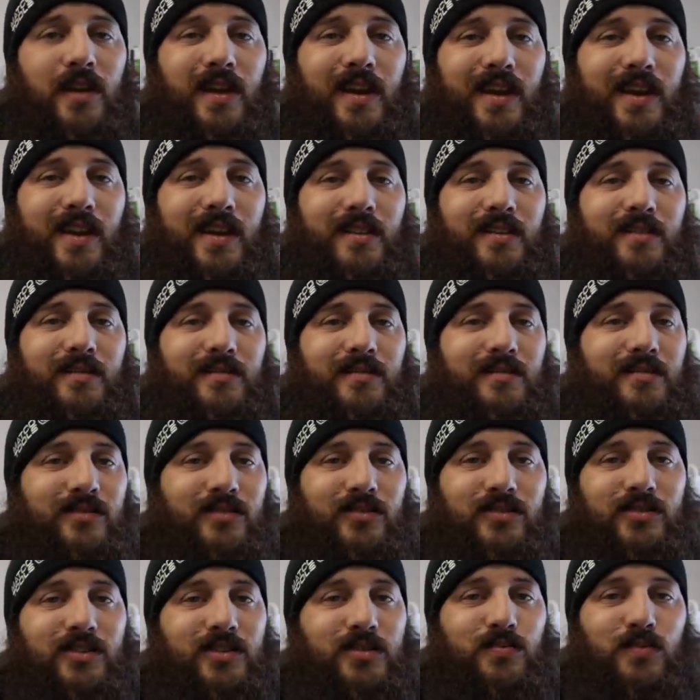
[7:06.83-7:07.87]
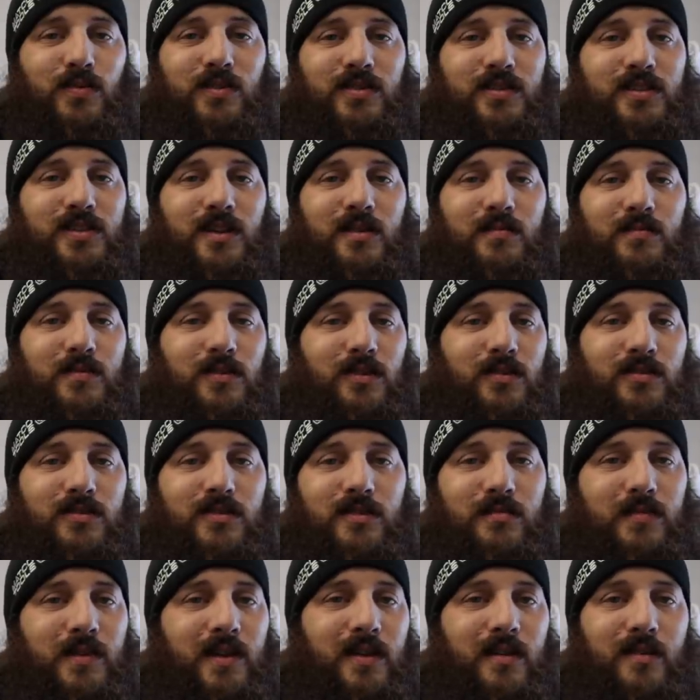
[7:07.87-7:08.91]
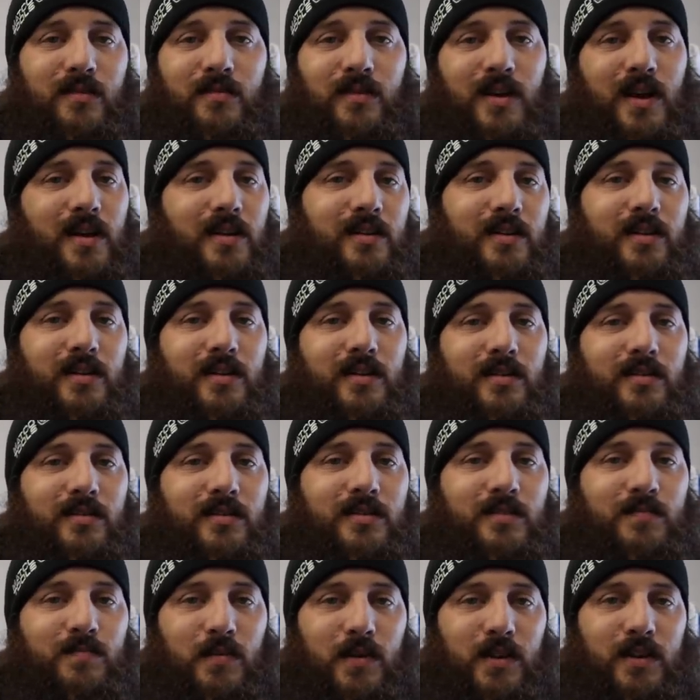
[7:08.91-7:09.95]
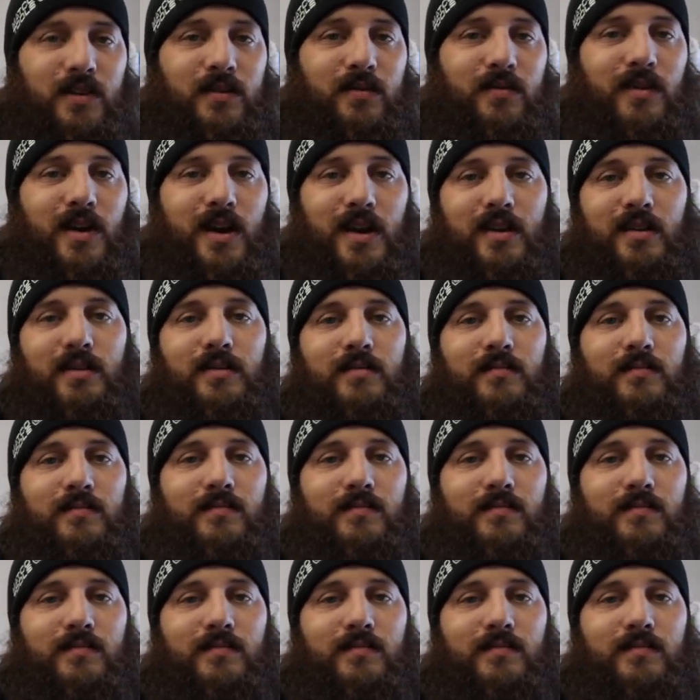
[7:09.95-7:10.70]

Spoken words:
And you're just one step closer to being able to ride again in the spring, right?